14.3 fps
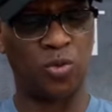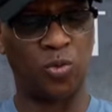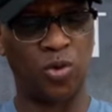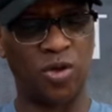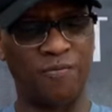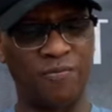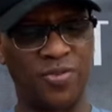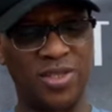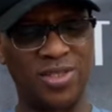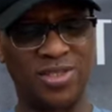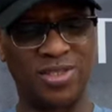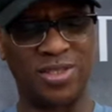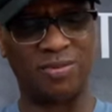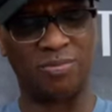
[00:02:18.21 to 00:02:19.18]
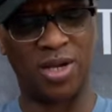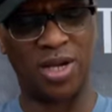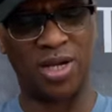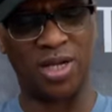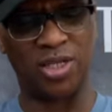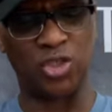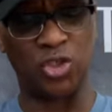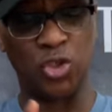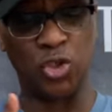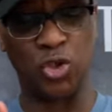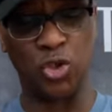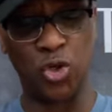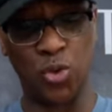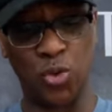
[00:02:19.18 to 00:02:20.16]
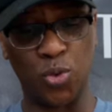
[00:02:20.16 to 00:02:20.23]
With this in mind,
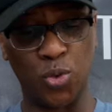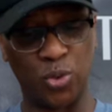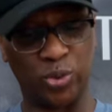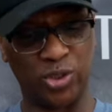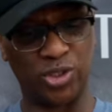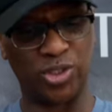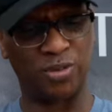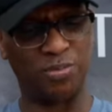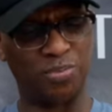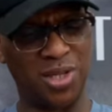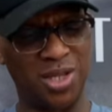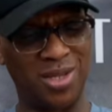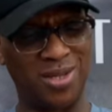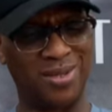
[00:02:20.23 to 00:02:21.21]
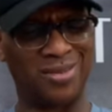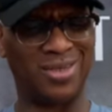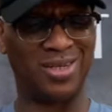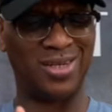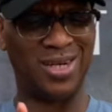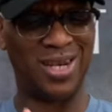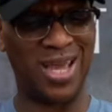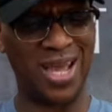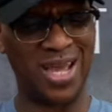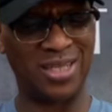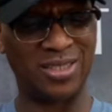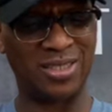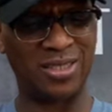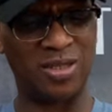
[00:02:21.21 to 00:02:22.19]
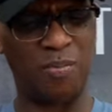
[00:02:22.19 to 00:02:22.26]
you should be the
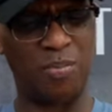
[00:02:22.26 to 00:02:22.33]
last